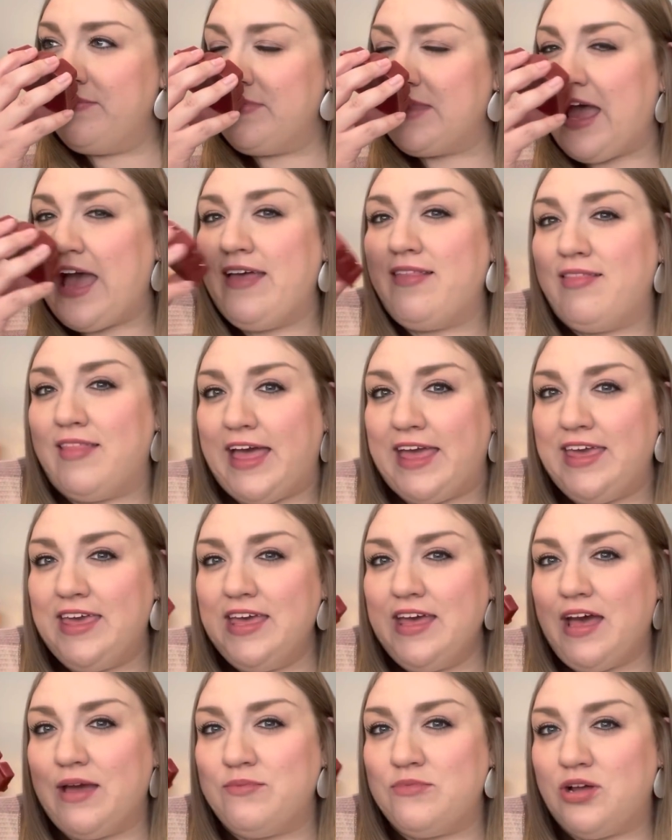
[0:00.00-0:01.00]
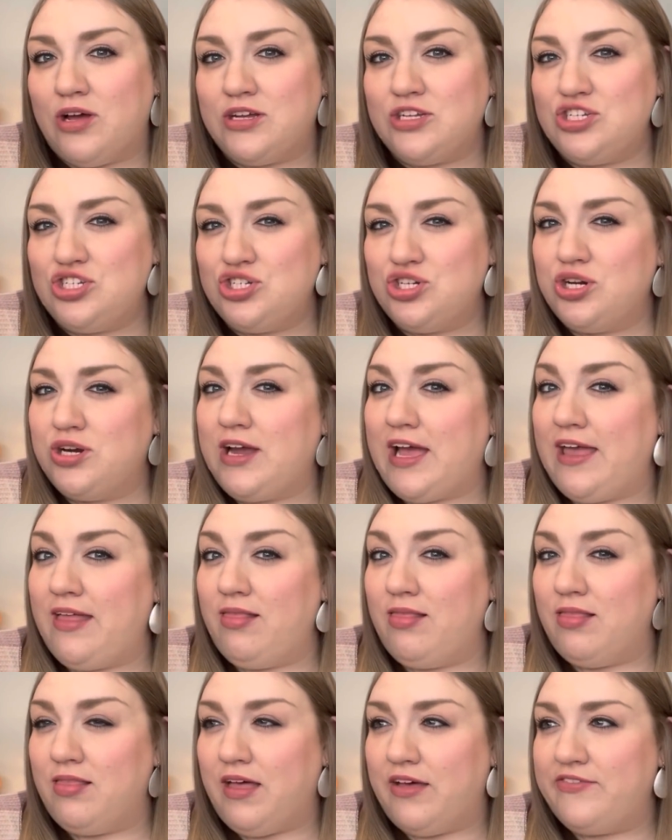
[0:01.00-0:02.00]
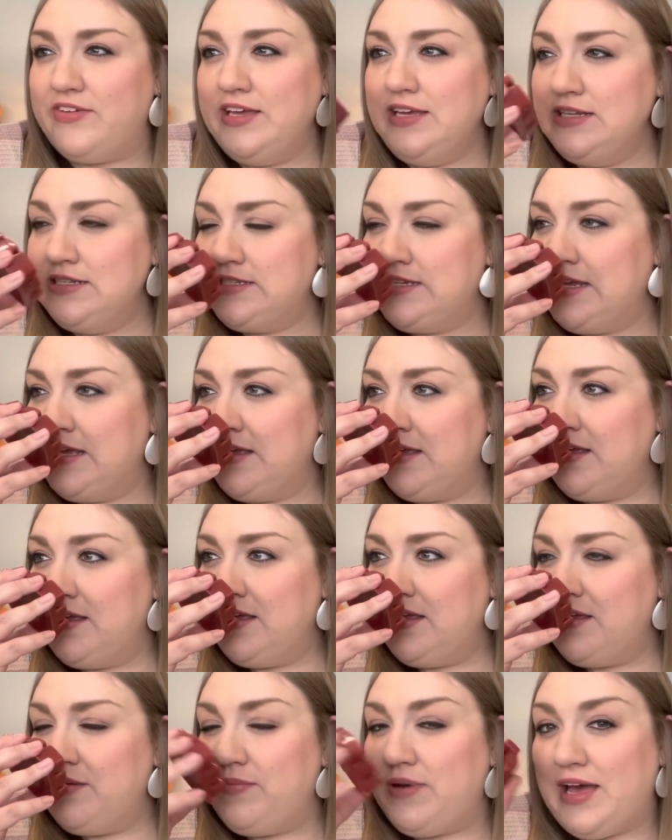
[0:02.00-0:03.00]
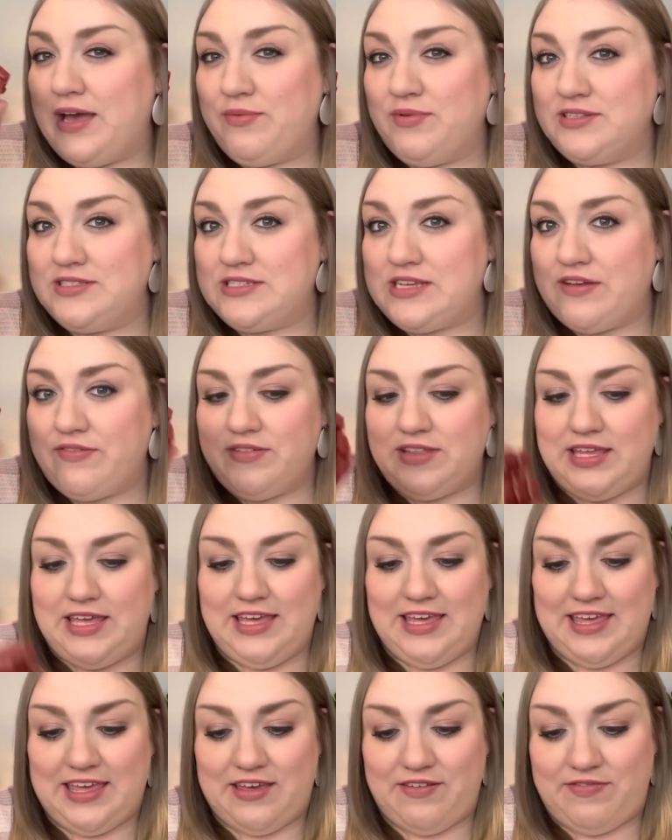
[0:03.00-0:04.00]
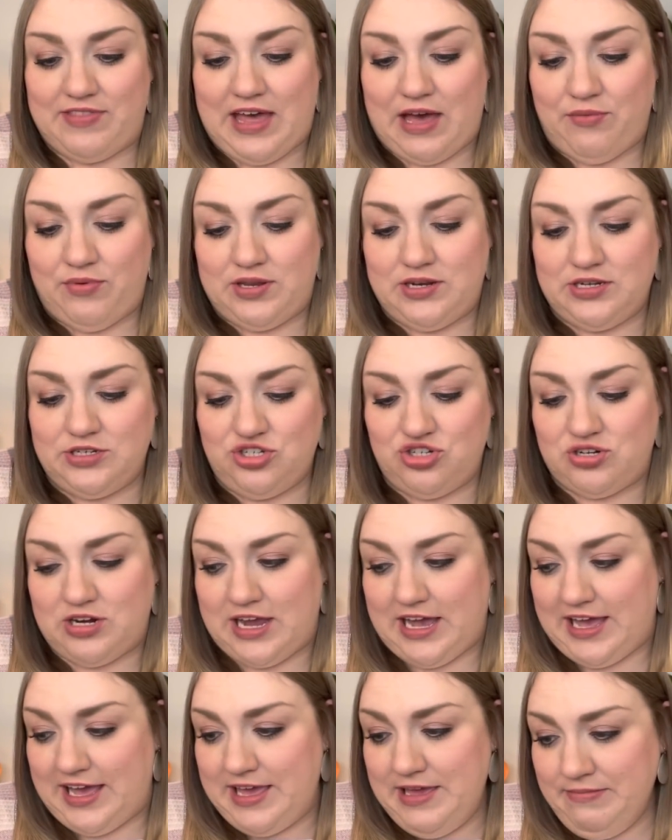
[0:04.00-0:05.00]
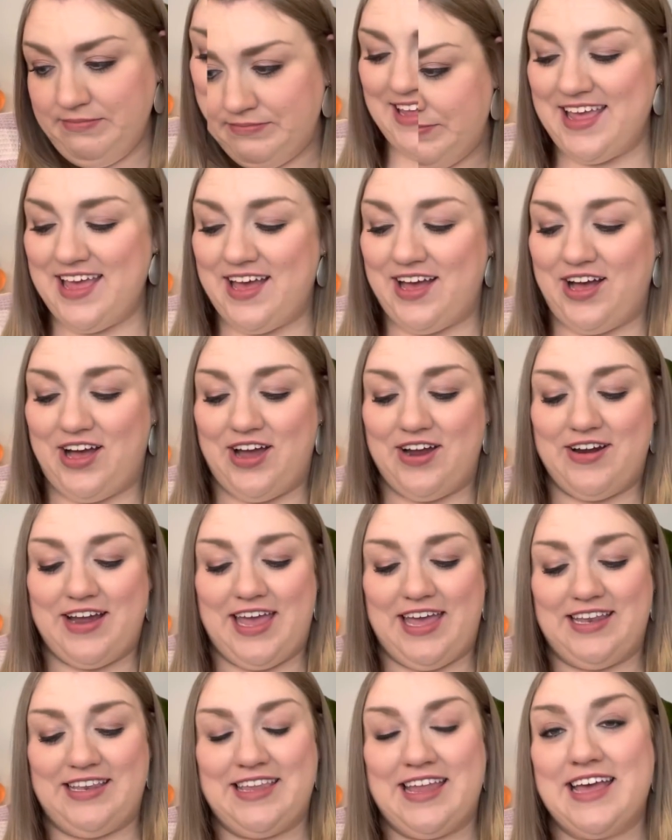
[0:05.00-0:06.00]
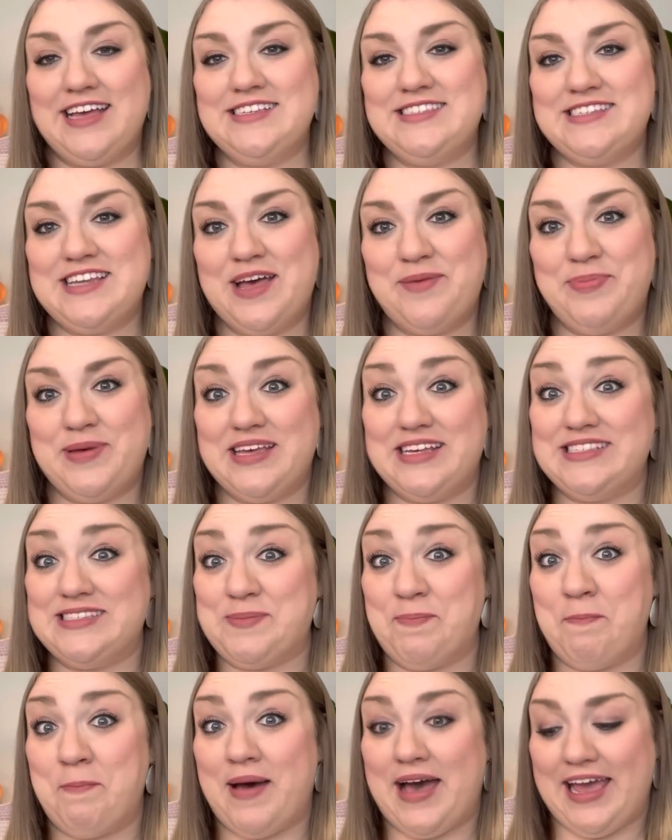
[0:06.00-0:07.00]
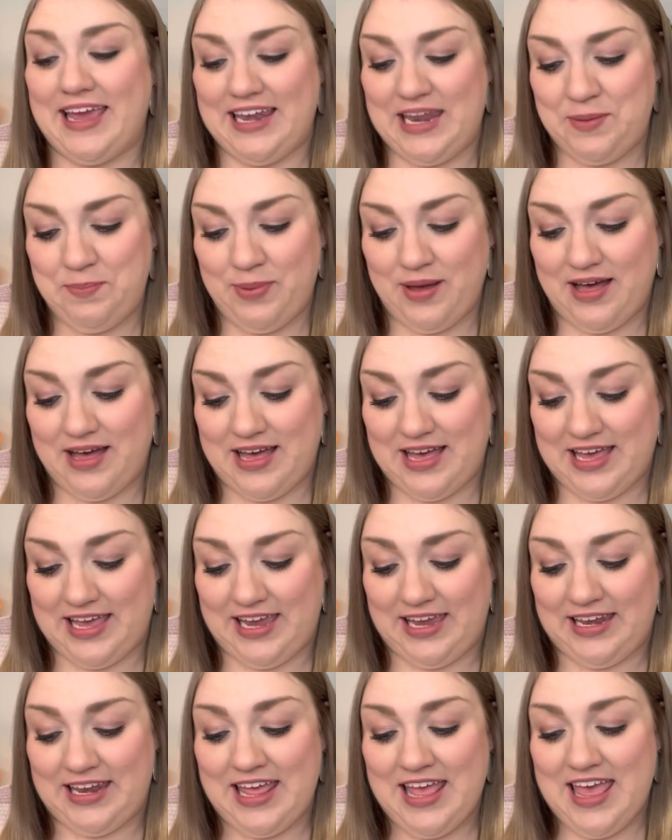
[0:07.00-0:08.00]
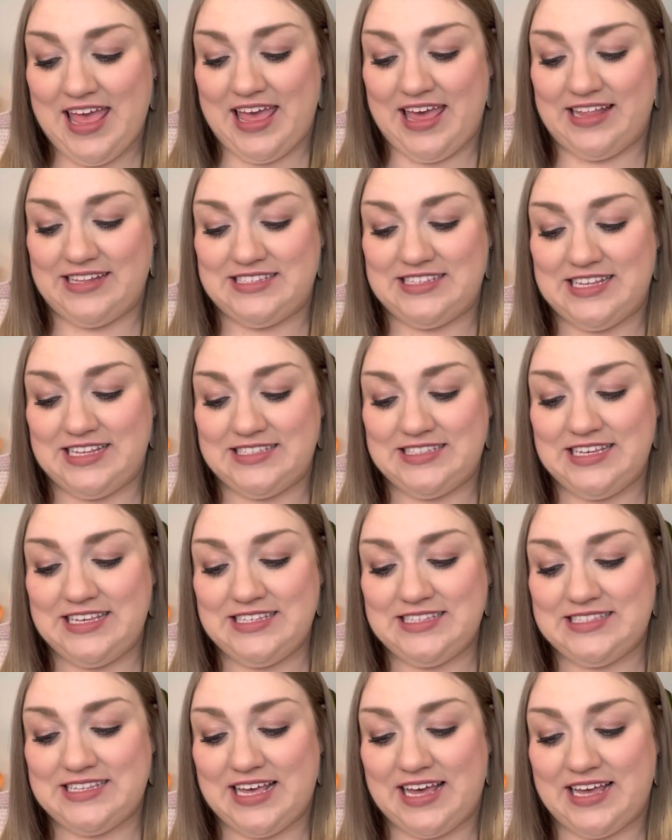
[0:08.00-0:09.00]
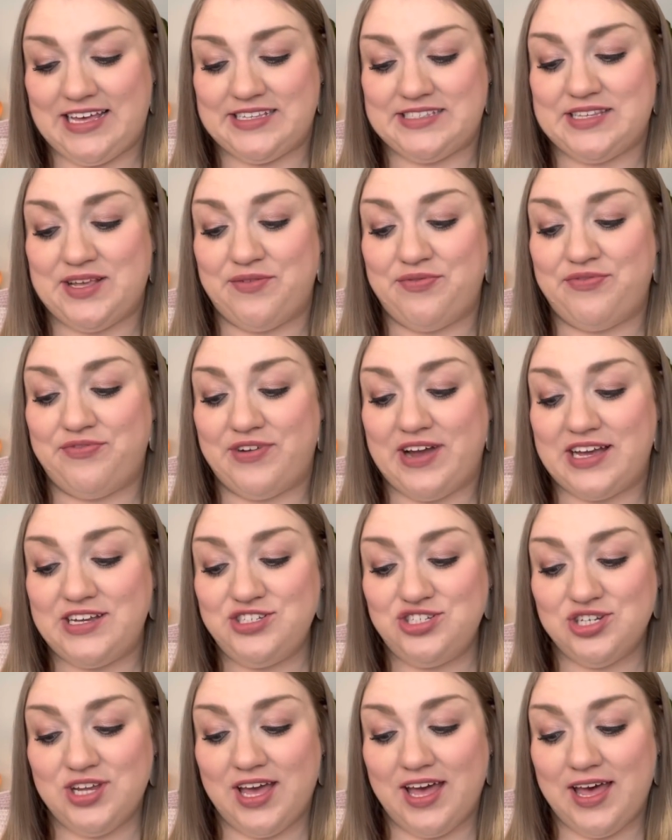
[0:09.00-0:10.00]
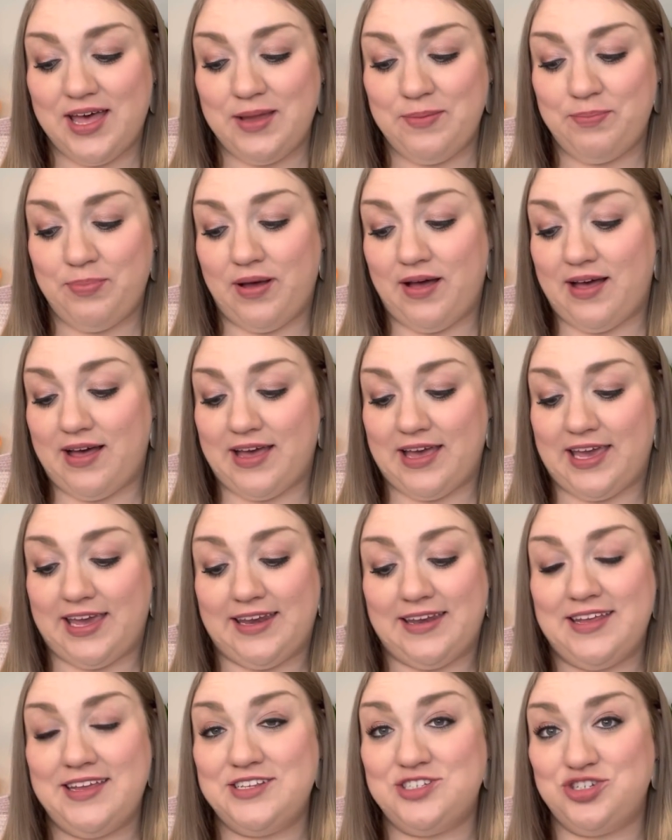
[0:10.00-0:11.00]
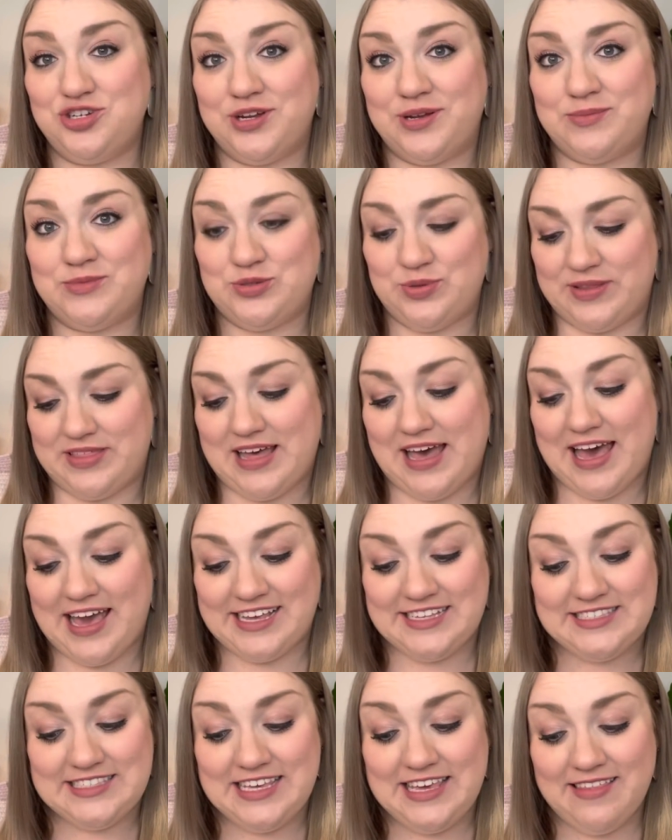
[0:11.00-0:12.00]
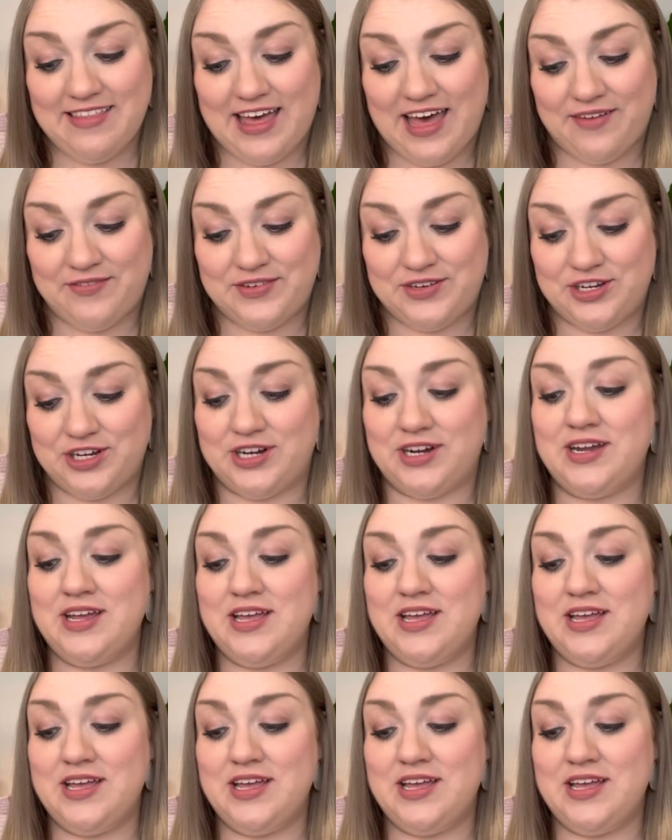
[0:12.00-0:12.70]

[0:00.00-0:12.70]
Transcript: I like it. I'm not sure I love it, but I will definitely give that one a try. All right, next up is Mighty Pine. And Scentsy says, fresh cut pine trimmed with icy lavender